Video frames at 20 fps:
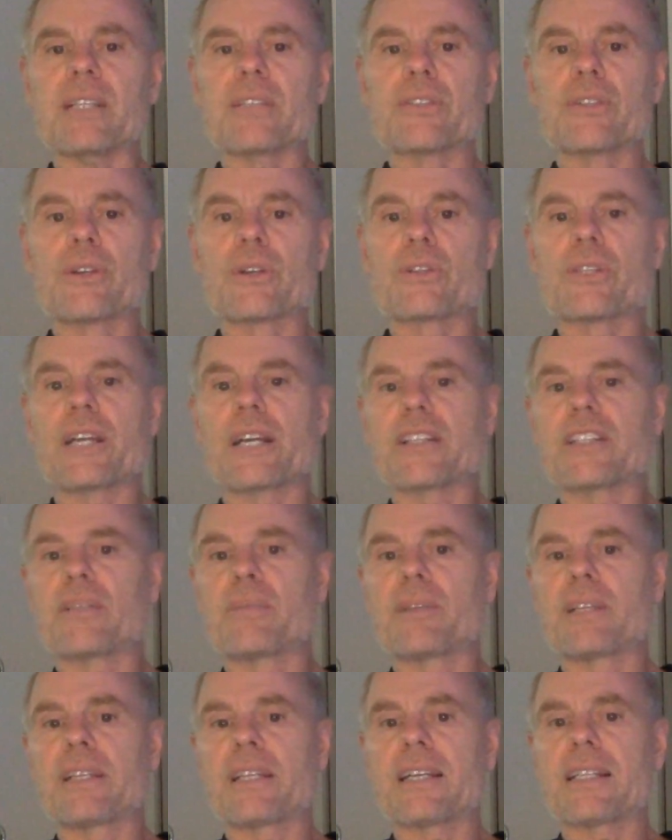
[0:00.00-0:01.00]
Turns out to
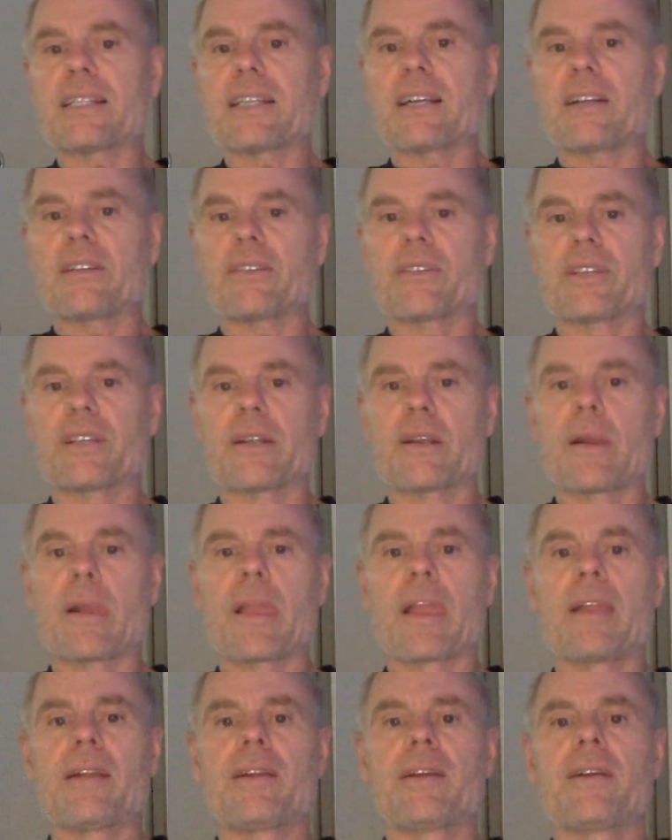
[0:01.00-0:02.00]
be less healthy.
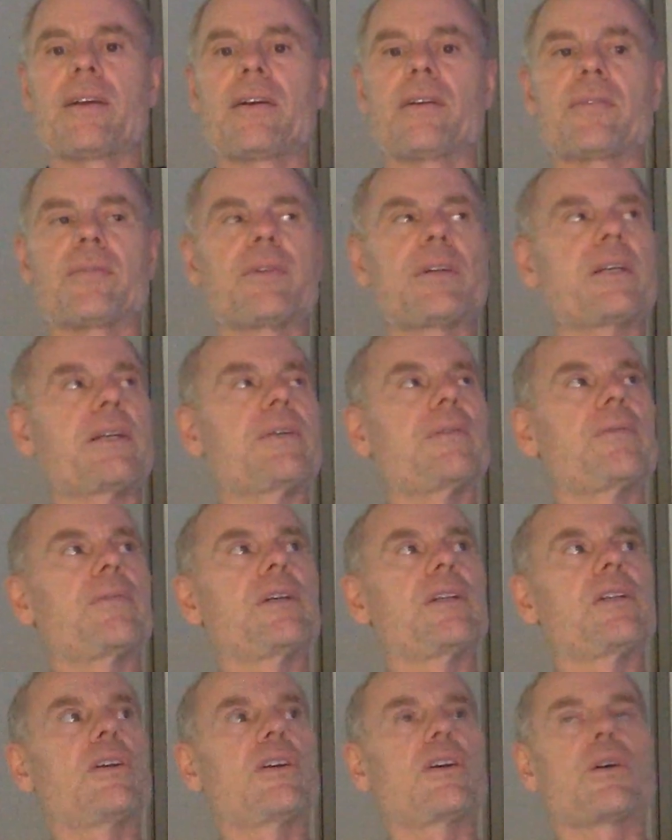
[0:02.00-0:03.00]
We
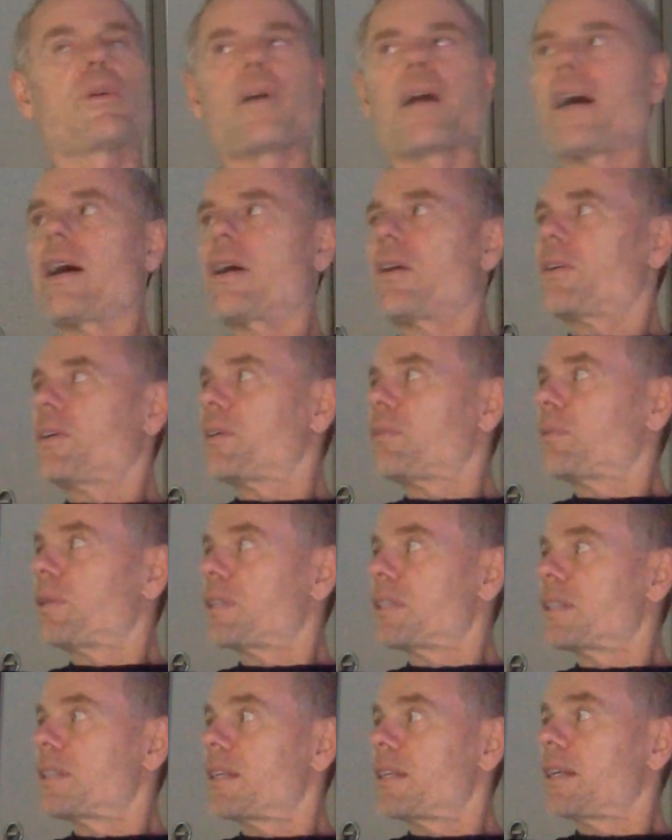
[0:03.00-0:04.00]
look around and
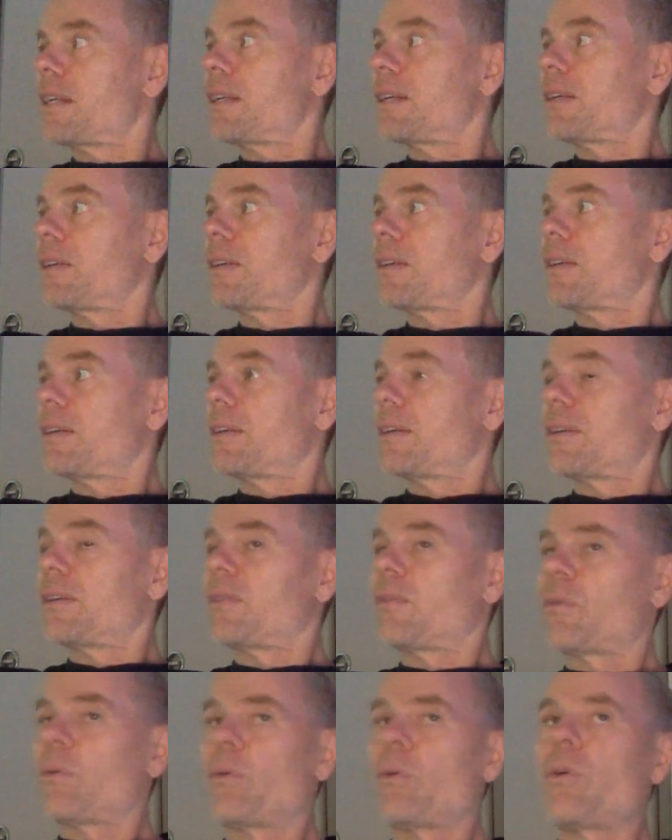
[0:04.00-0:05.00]
we see
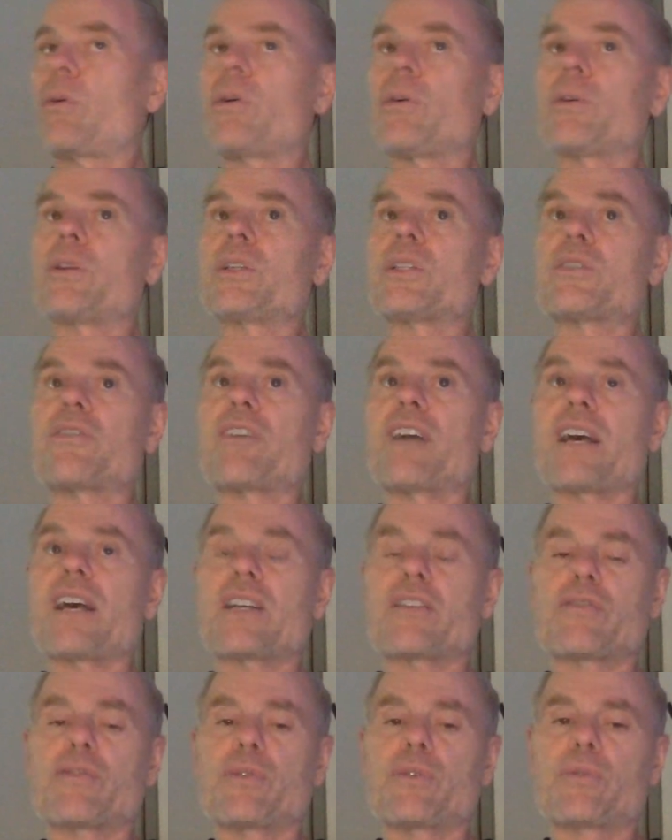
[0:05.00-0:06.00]
all these
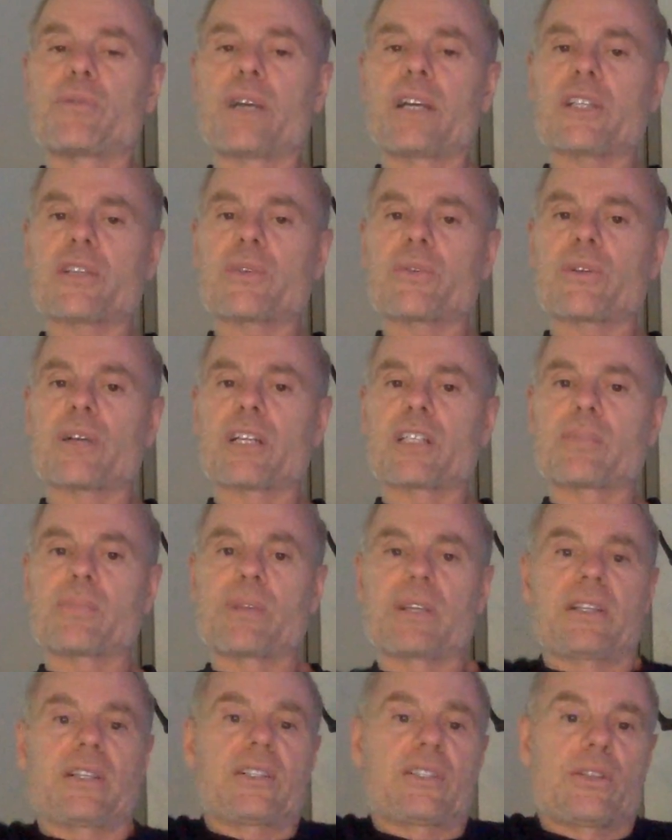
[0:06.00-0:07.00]
fast food restaurants
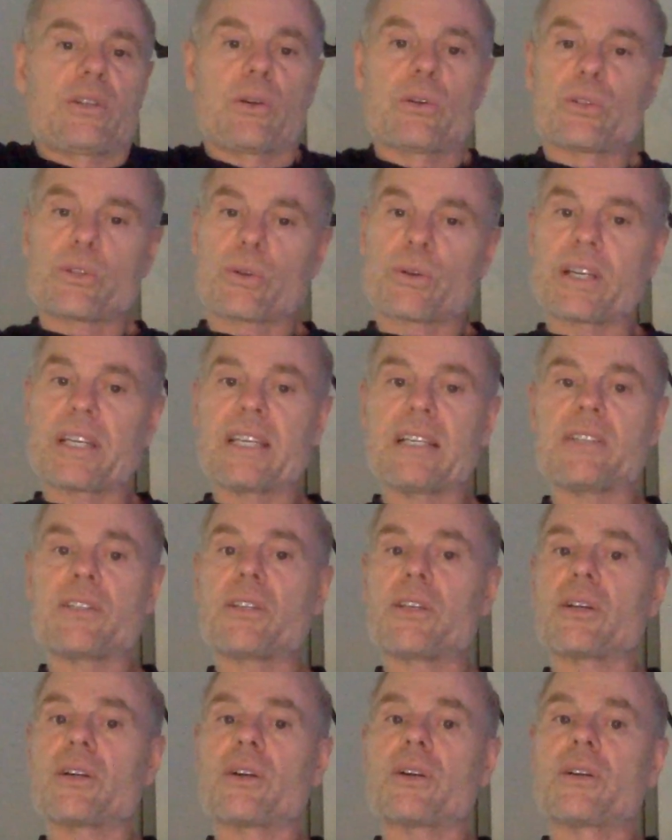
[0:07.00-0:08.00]
because those are
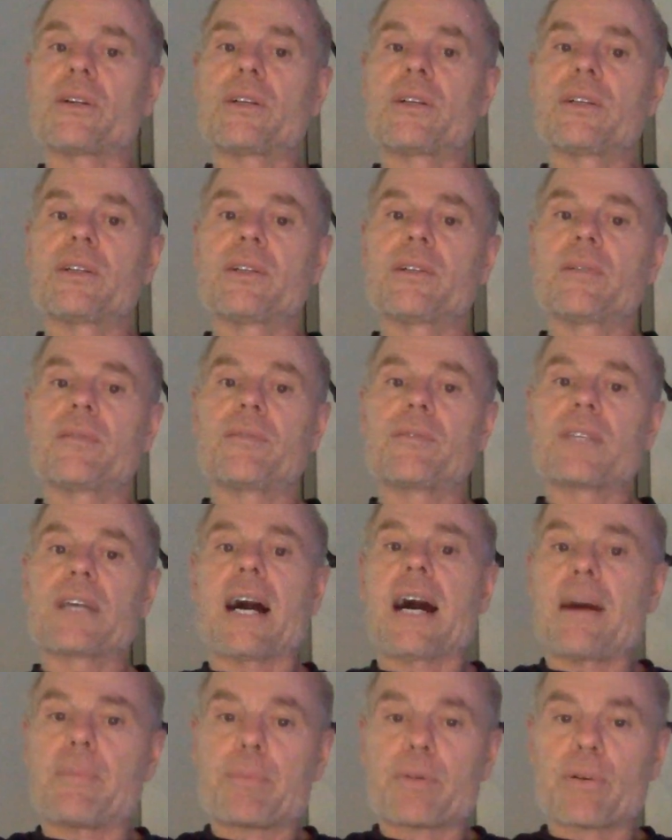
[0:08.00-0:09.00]
easier to
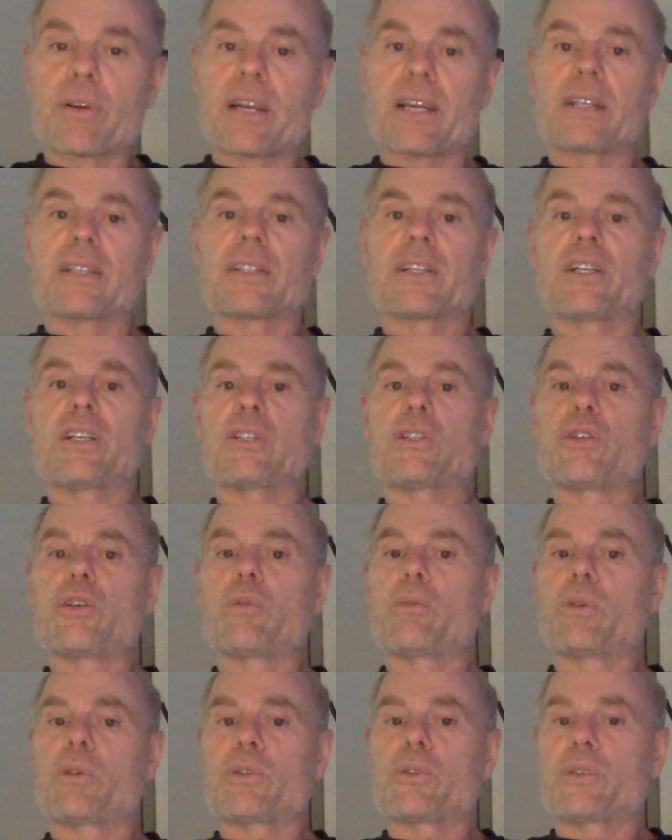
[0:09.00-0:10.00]
operate, and
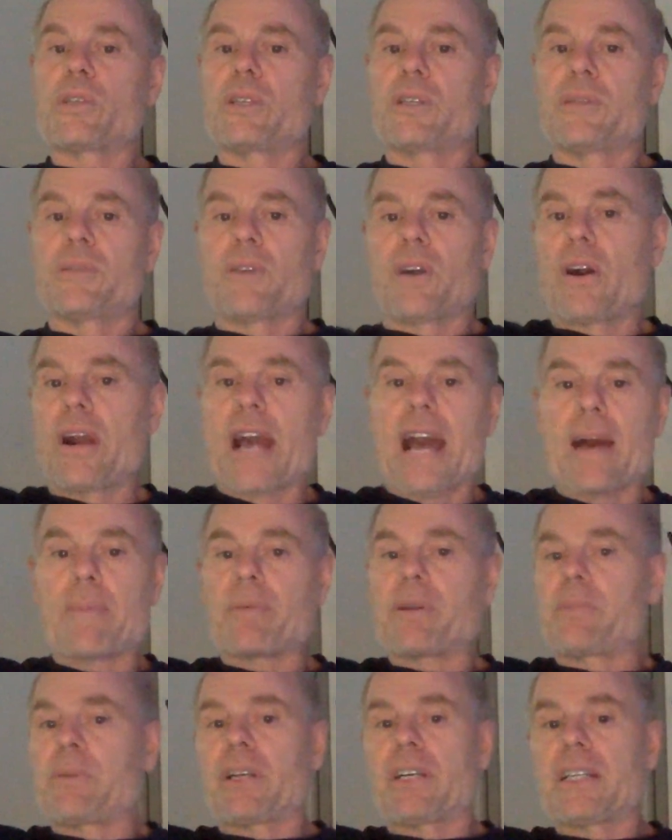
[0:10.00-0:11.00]
consumers are
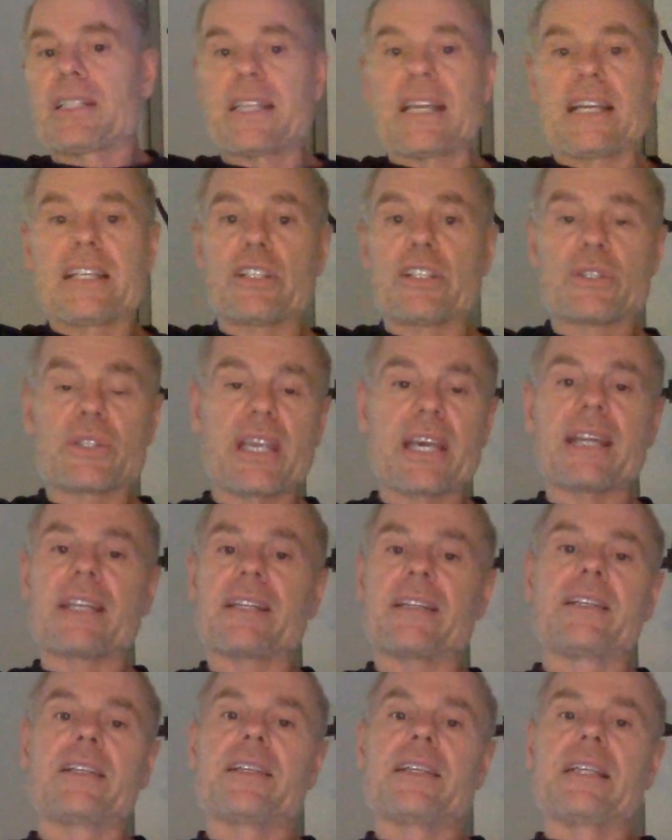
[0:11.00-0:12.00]
happy because they just
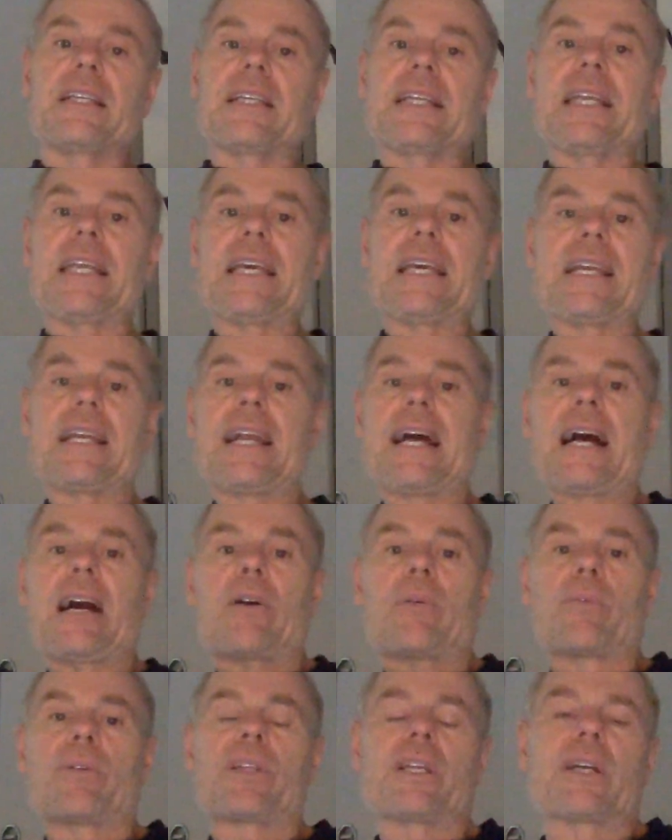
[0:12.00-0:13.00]
get in and
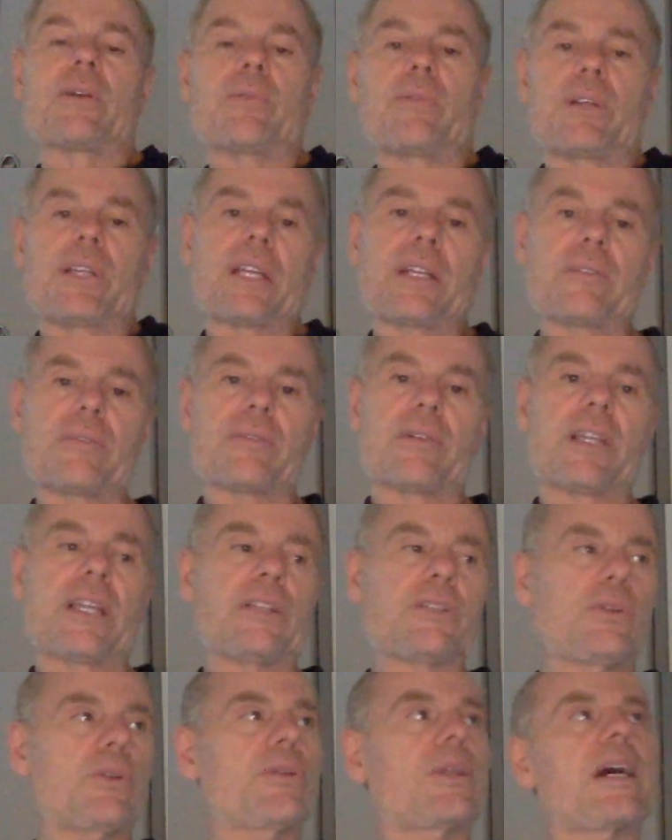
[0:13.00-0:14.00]
out when they
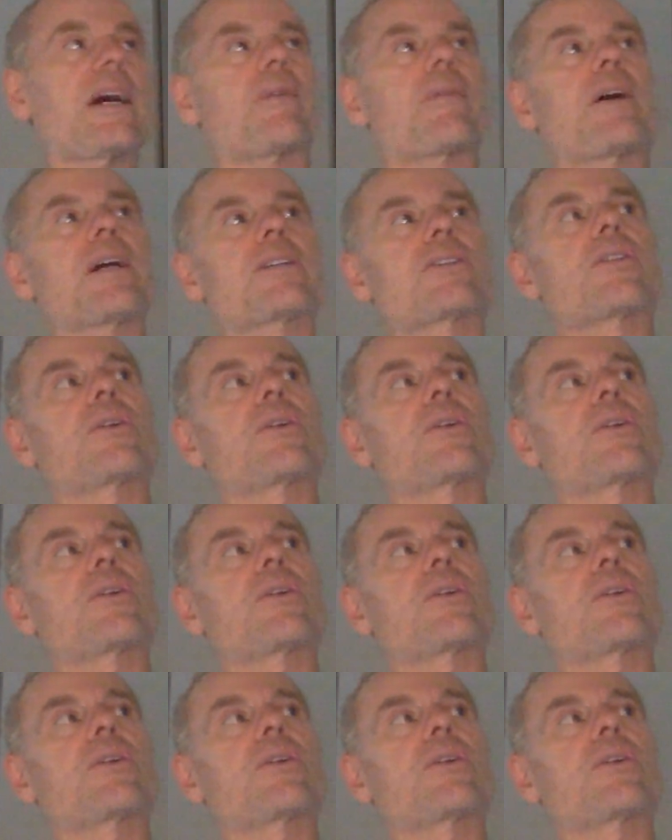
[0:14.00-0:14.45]
do that, right?